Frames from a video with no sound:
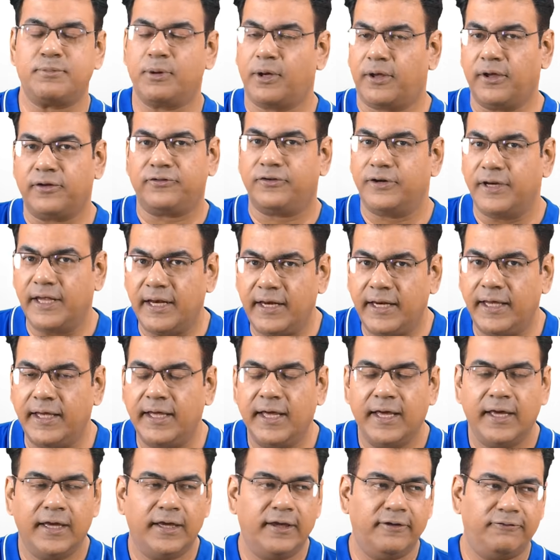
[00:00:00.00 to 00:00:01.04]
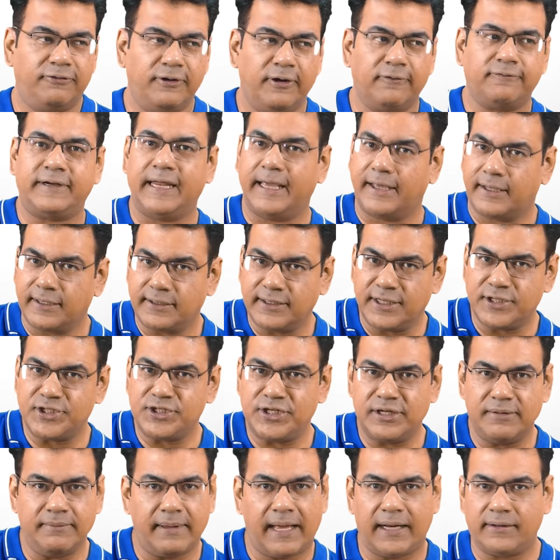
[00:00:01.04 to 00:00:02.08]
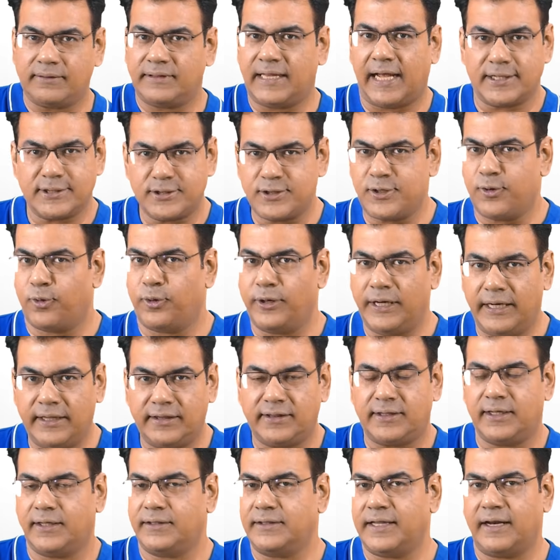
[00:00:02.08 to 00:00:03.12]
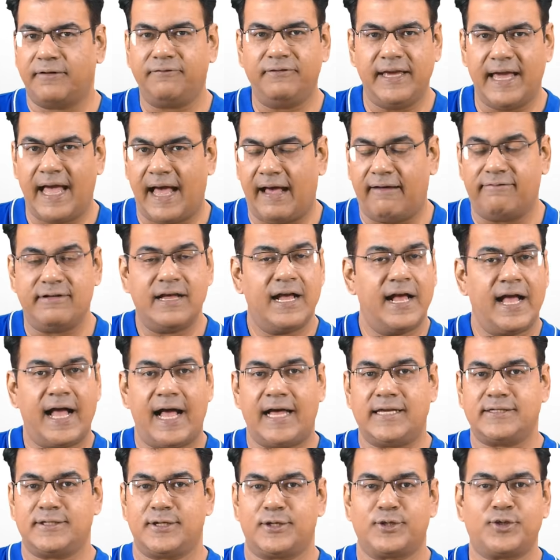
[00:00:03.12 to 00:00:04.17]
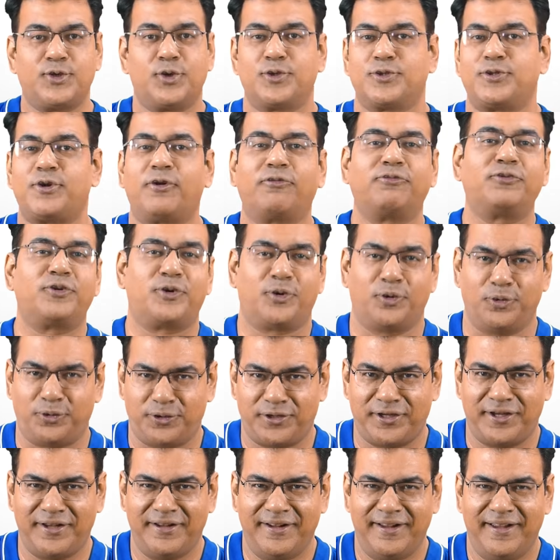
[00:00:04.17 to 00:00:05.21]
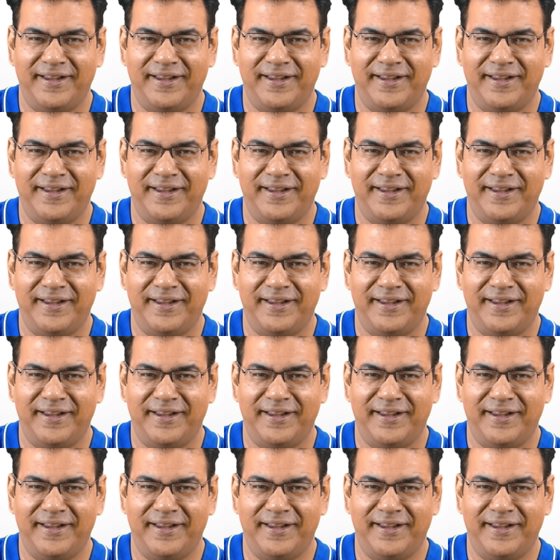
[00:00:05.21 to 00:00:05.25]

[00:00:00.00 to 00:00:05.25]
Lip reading: Because really, if you have taken the GMAT, that's the only thing that we have as the source of truth,